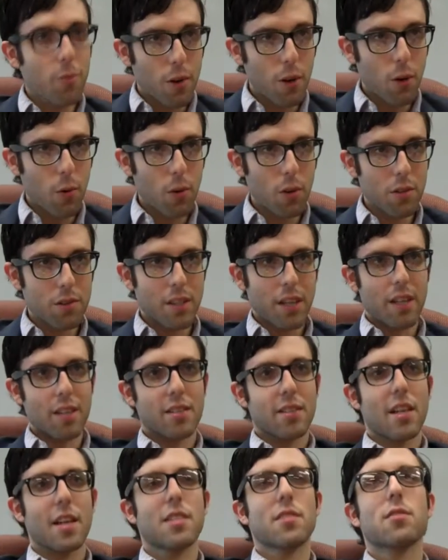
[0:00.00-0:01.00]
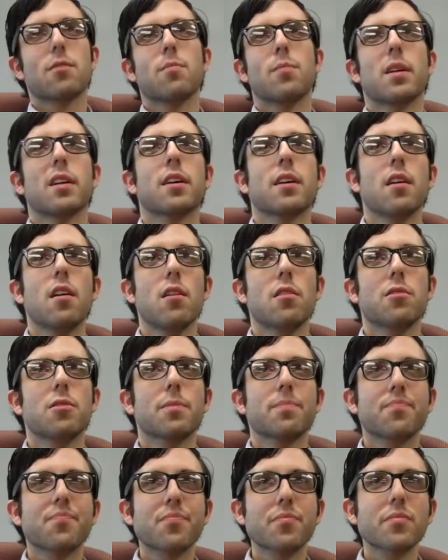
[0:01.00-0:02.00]
Real-world data sets
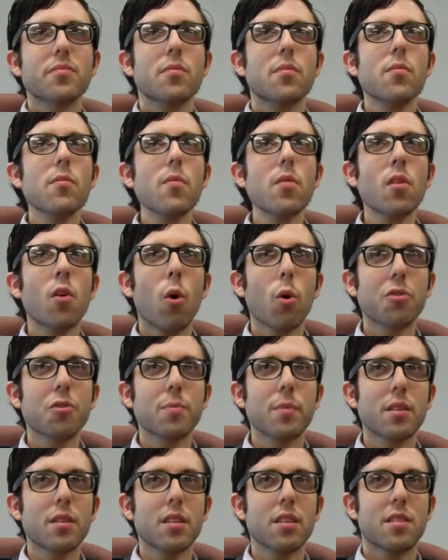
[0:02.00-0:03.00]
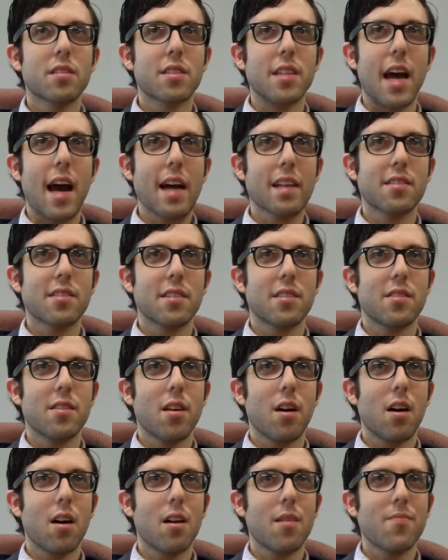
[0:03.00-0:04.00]
because ultimately stats is
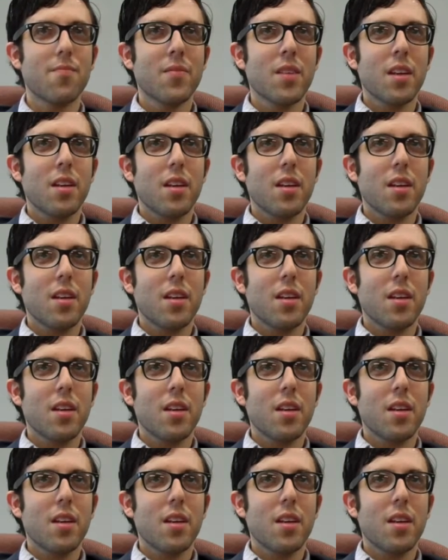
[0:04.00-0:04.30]
not.